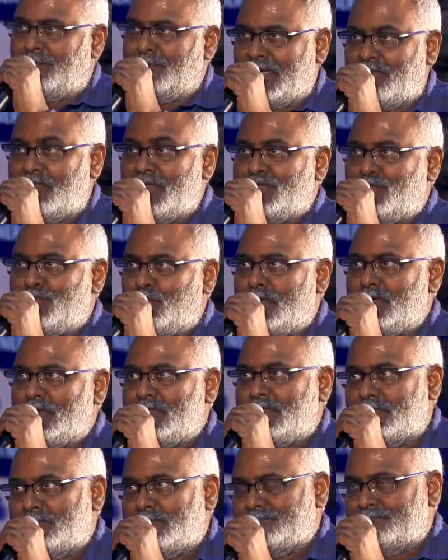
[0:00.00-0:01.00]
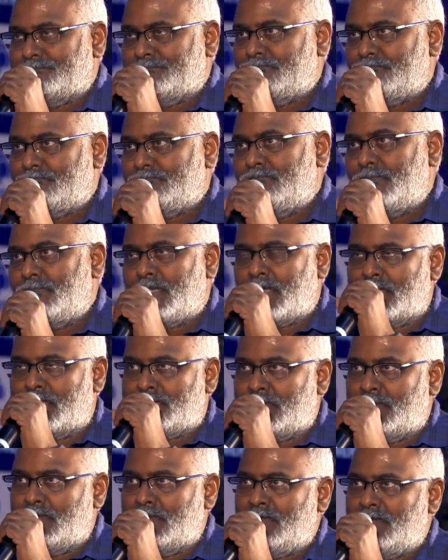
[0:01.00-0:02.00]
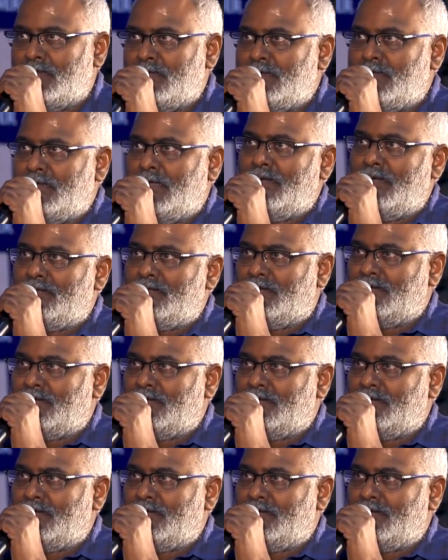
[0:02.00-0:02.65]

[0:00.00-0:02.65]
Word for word: the previous ones? Because in